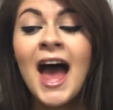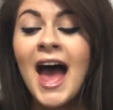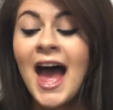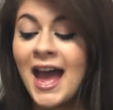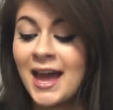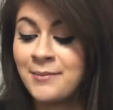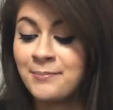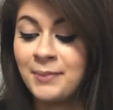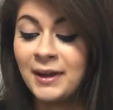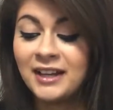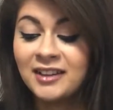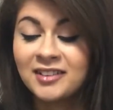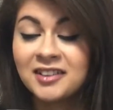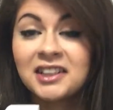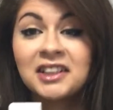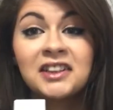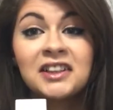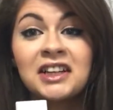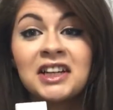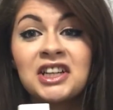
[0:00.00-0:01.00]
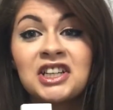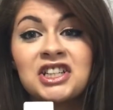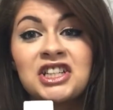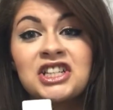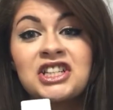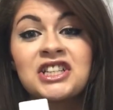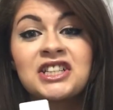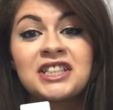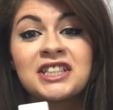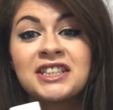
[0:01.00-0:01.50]
and basically she
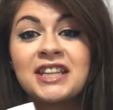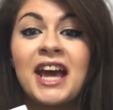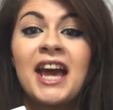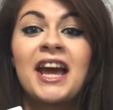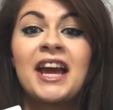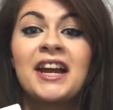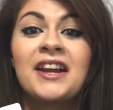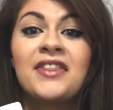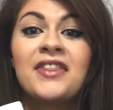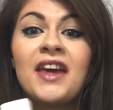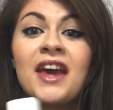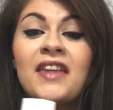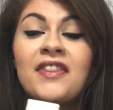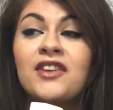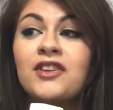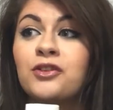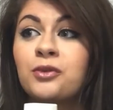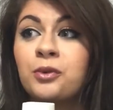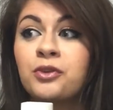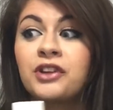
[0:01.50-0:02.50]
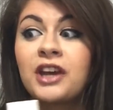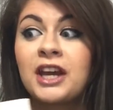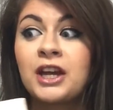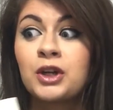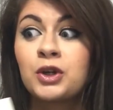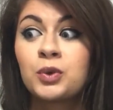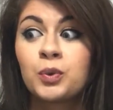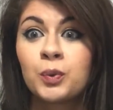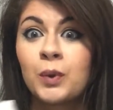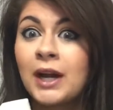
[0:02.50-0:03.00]
just said that this was a
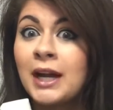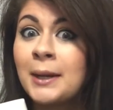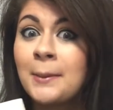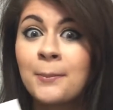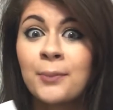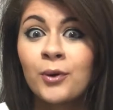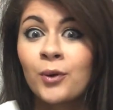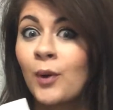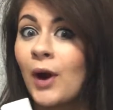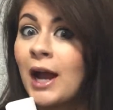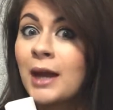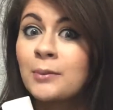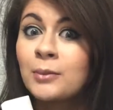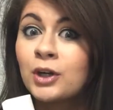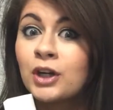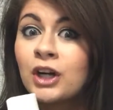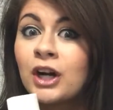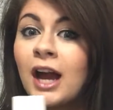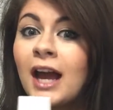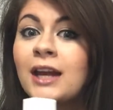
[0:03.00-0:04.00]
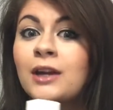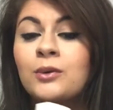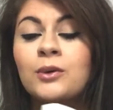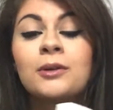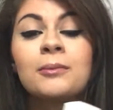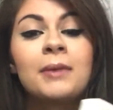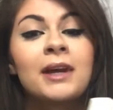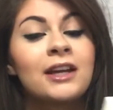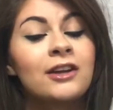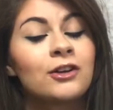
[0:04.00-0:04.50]
great primer and it would
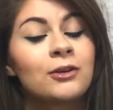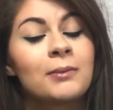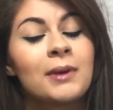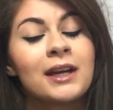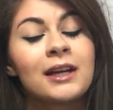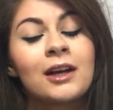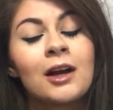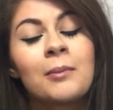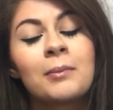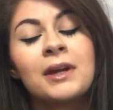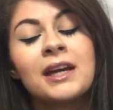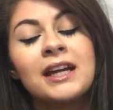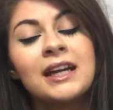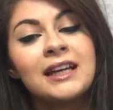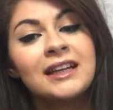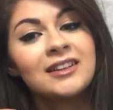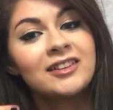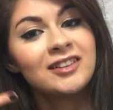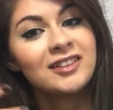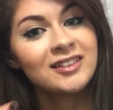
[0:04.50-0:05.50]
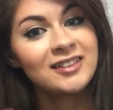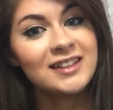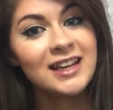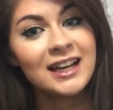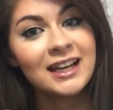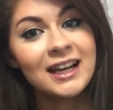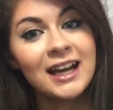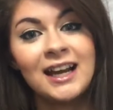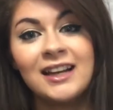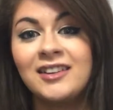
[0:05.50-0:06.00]
make your makeup
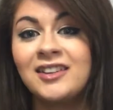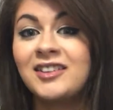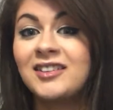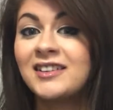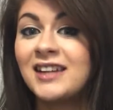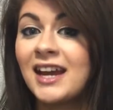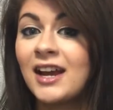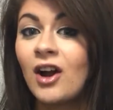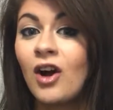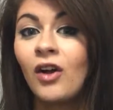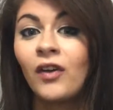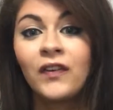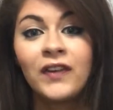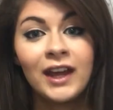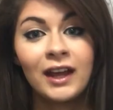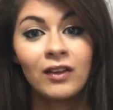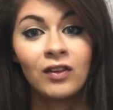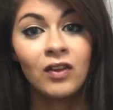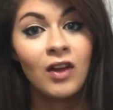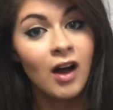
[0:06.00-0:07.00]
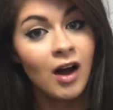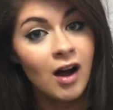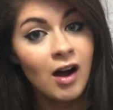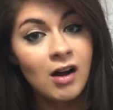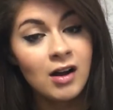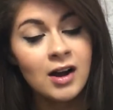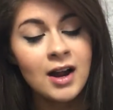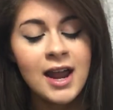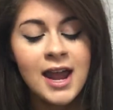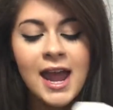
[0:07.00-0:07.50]
stick and stay all day
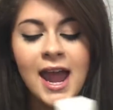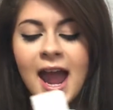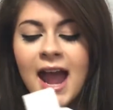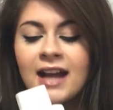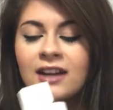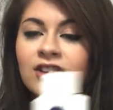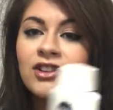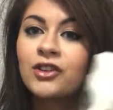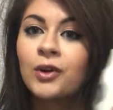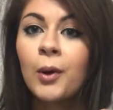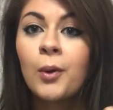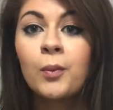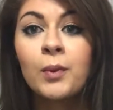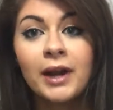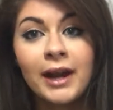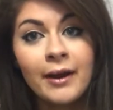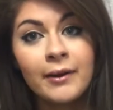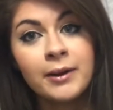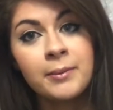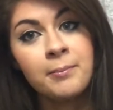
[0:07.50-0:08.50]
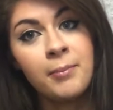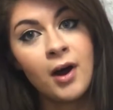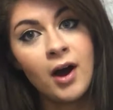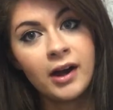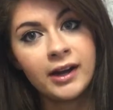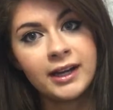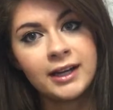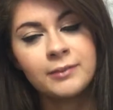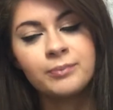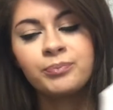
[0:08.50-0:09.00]
long. And so I went out and bought
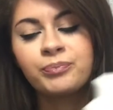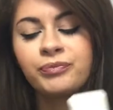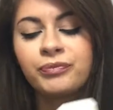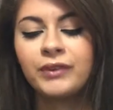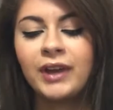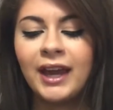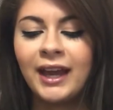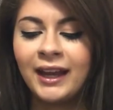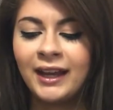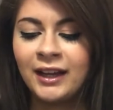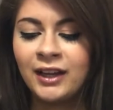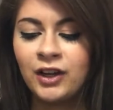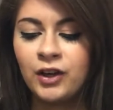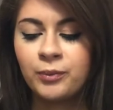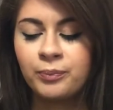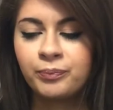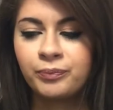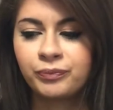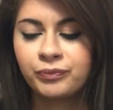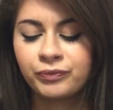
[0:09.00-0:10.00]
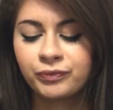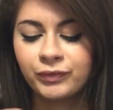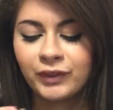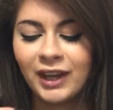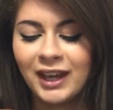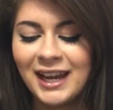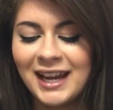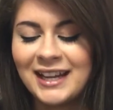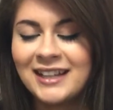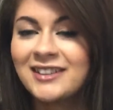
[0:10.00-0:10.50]
it, and
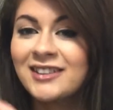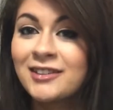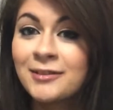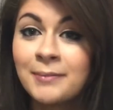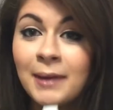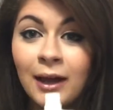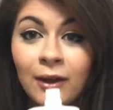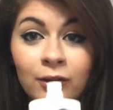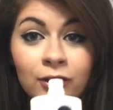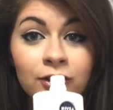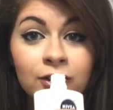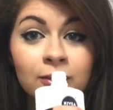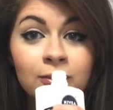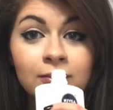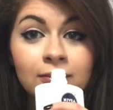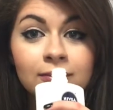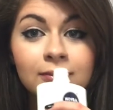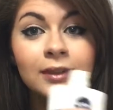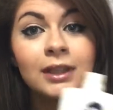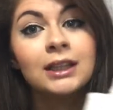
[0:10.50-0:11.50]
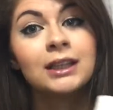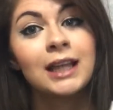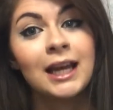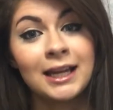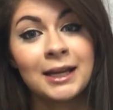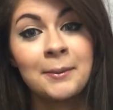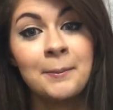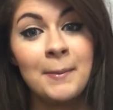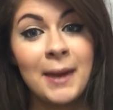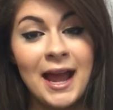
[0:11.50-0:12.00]
it smells
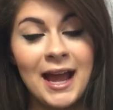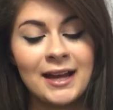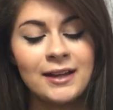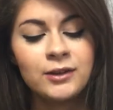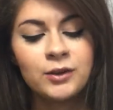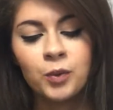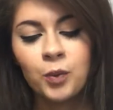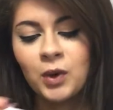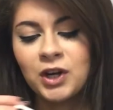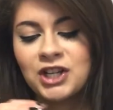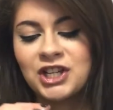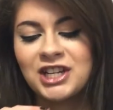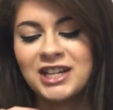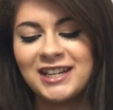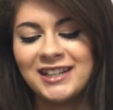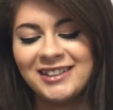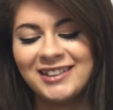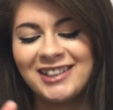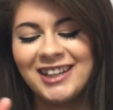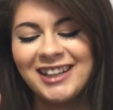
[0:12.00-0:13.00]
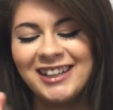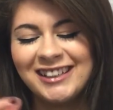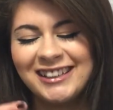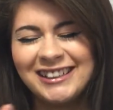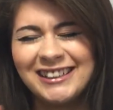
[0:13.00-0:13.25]
like men, which is